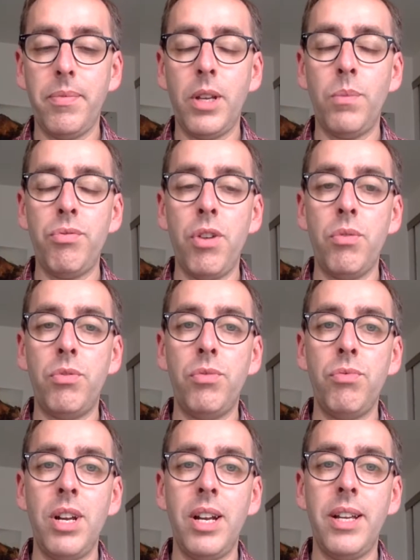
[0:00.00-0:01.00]
approach,
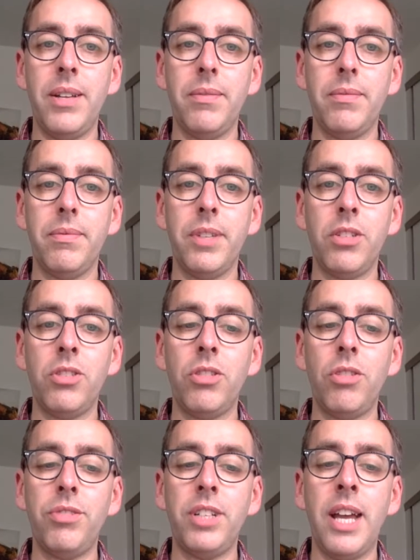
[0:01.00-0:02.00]
really, a
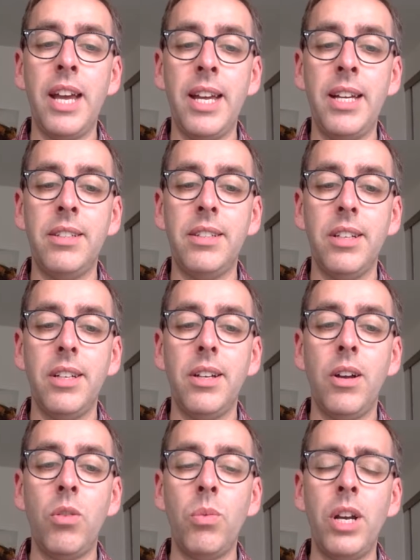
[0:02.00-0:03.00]
soft gaze
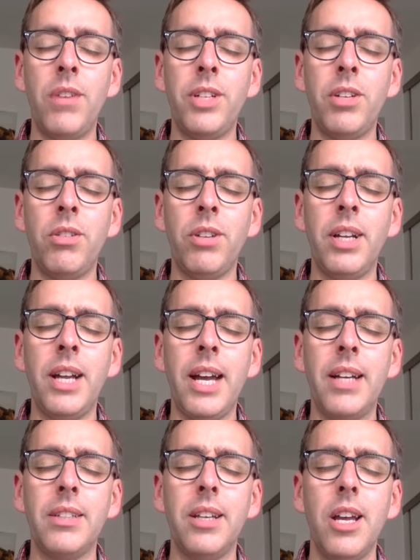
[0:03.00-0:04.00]
on whatever you're looking
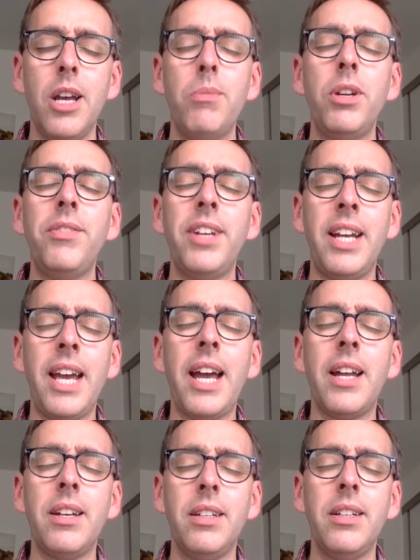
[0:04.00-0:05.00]
at. But if you
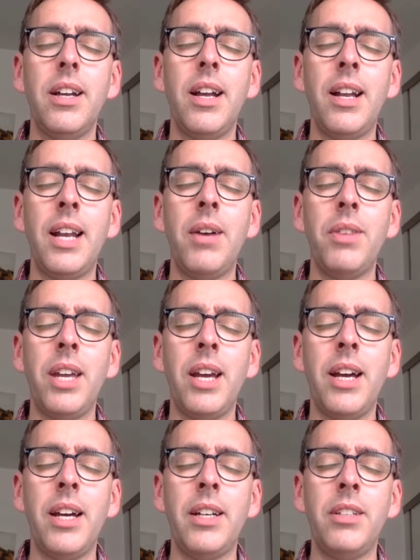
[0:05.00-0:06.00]
can, allow the
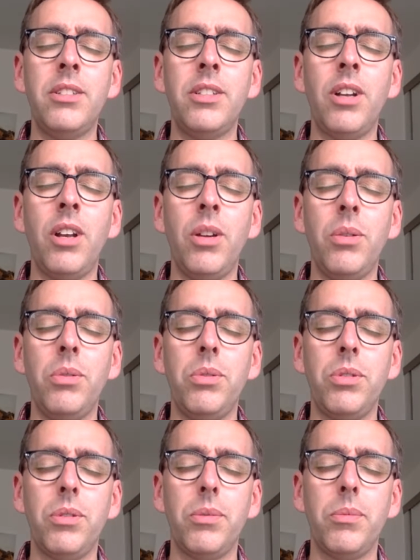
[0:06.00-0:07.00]
eyes to close.